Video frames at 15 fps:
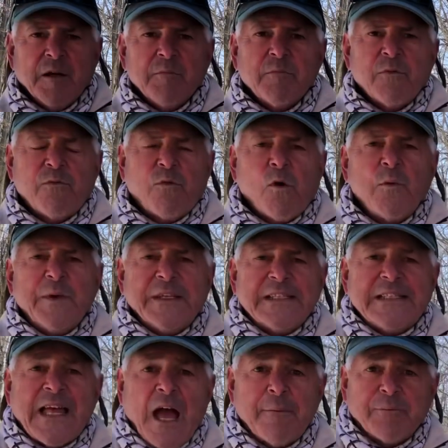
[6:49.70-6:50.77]
Before we can
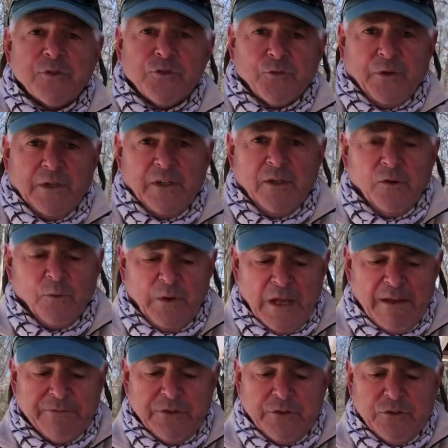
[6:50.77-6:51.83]
tap a tree, we
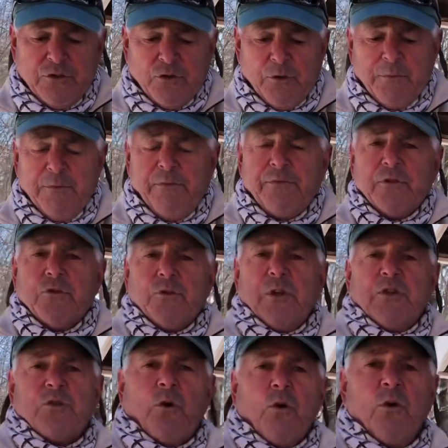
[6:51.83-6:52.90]
have to determine if the tree
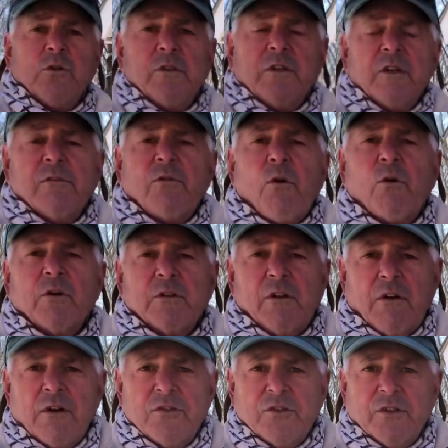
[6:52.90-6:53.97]
is old enough or
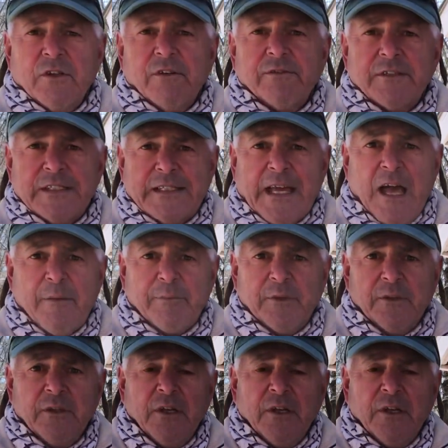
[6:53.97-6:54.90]
large enough to tap it.